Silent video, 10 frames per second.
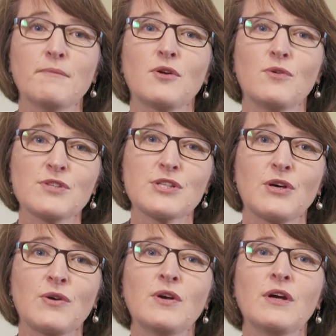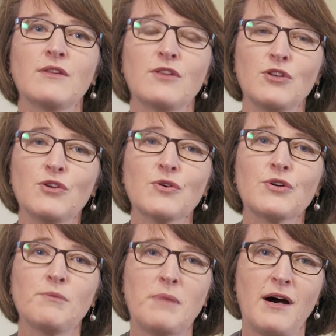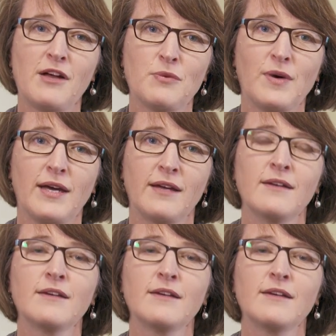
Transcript: but also the neural pathway